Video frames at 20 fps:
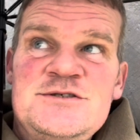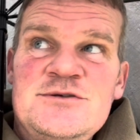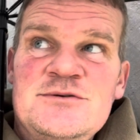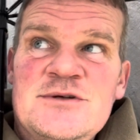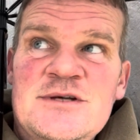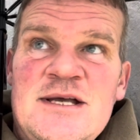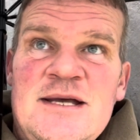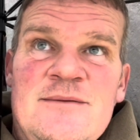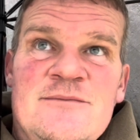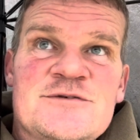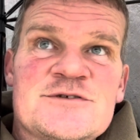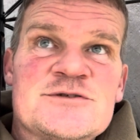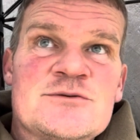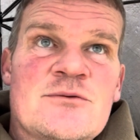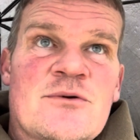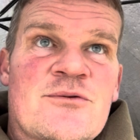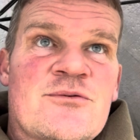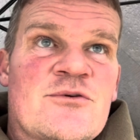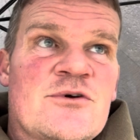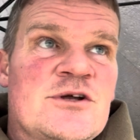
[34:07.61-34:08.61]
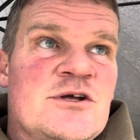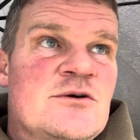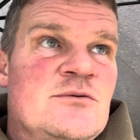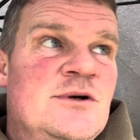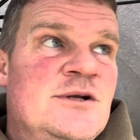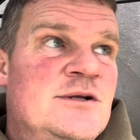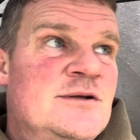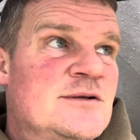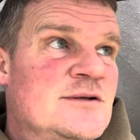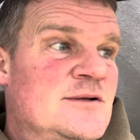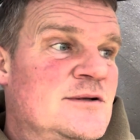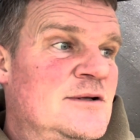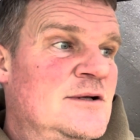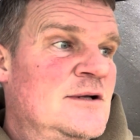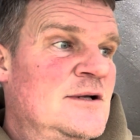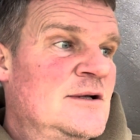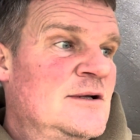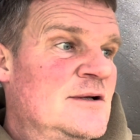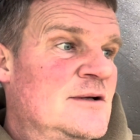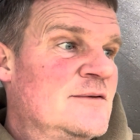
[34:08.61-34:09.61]
you can get them for sort of £3,
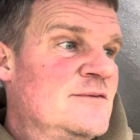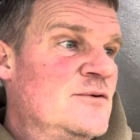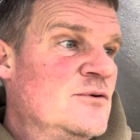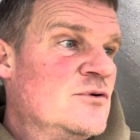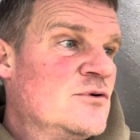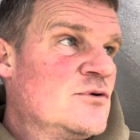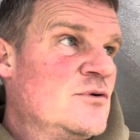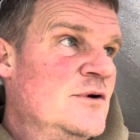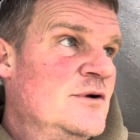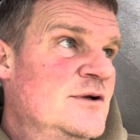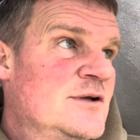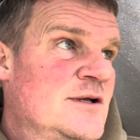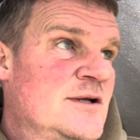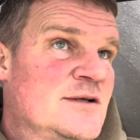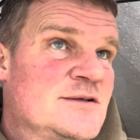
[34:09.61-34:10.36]
£4.